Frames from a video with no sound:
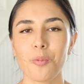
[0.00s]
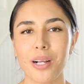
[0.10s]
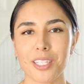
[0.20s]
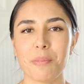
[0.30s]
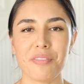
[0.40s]
or
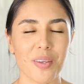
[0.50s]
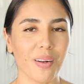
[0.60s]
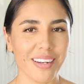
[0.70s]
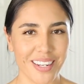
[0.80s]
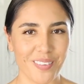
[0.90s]
welcome if you
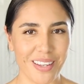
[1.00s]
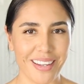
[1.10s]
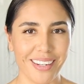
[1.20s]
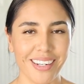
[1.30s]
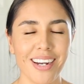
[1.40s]
are new
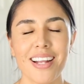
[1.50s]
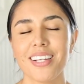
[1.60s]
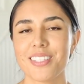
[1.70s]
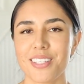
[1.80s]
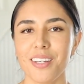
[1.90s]
here.
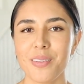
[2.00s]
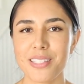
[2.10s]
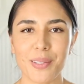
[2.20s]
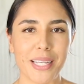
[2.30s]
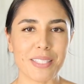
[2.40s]
So
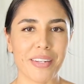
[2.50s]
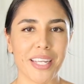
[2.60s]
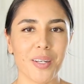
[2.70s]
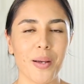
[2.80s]
in today's video,